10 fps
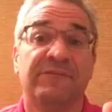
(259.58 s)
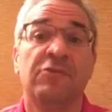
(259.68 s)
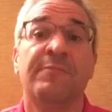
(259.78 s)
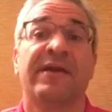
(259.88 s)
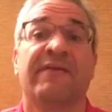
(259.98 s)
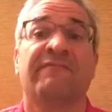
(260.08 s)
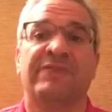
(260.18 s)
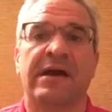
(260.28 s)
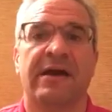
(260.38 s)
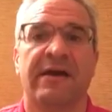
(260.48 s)
you pick
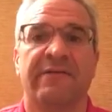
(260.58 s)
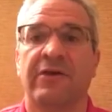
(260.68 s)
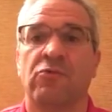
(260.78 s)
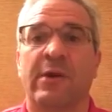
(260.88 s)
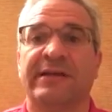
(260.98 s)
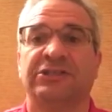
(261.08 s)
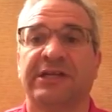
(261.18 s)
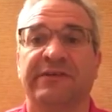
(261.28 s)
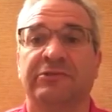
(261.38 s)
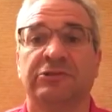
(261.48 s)
5 wet
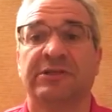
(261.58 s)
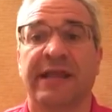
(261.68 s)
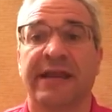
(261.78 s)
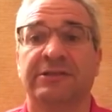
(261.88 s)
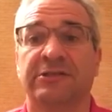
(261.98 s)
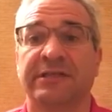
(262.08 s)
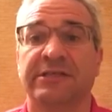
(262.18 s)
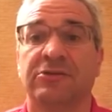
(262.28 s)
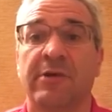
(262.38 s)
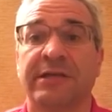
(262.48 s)
shavers to answer
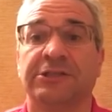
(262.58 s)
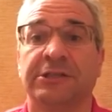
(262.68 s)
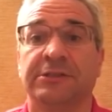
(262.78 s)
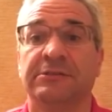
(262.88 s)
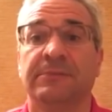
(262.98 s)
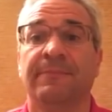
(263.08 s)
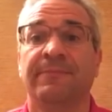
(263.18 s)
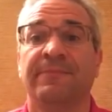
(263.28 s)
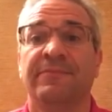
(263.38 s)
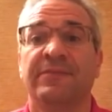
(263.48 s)
these questions.
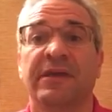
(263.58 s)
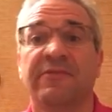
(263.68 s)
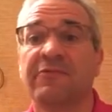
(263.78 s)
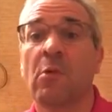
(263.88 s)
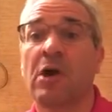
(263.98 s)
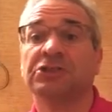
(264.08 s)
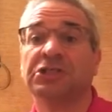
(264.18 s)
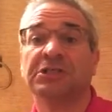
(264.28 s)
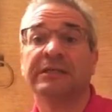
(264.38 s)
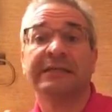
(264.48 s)
Thank you for
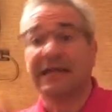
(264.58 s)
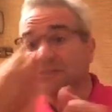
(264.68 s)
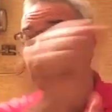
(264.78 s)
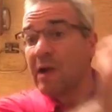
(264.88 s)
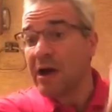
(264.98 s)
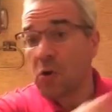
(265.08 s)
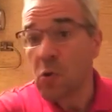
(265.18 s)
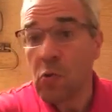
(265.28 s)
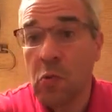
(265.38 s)
watching. Gonzo out.